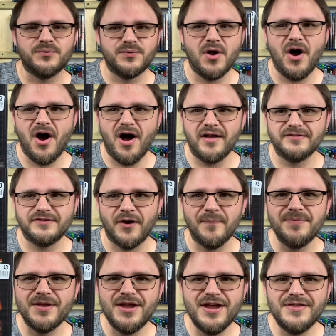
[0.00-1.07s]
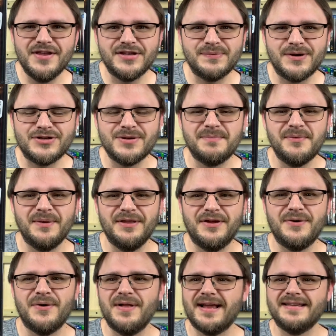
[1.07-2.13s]
raw. So this one should be really
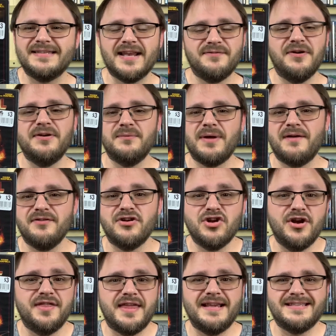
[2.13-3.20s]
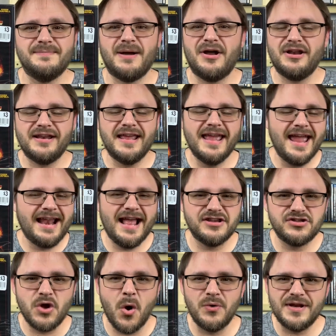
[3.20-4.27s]
cool. Like I said, I've heard good things about it. It
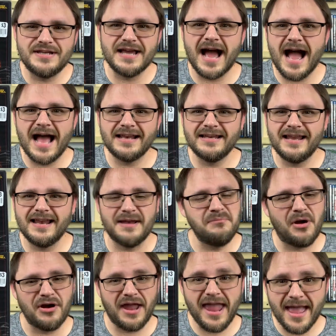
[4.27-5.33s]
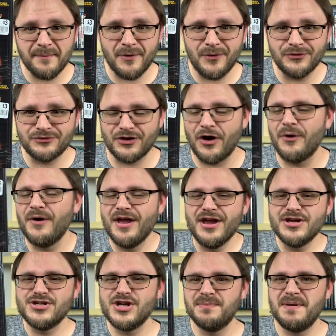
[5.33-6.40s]
has Tony Todd in it and Mark Hamill, so
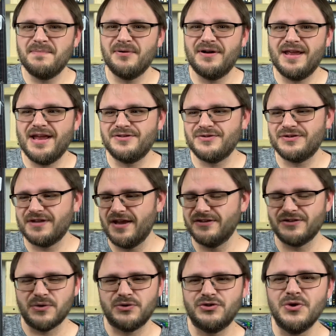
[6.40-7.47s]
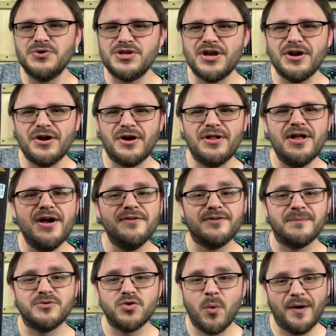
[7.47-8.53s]
should be pretty interesting. So Sushi Girl
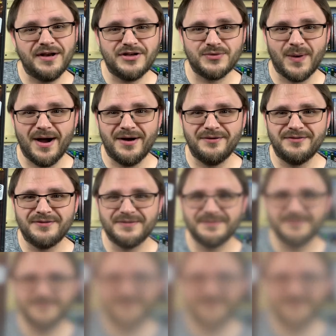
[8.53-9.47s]
from 2012.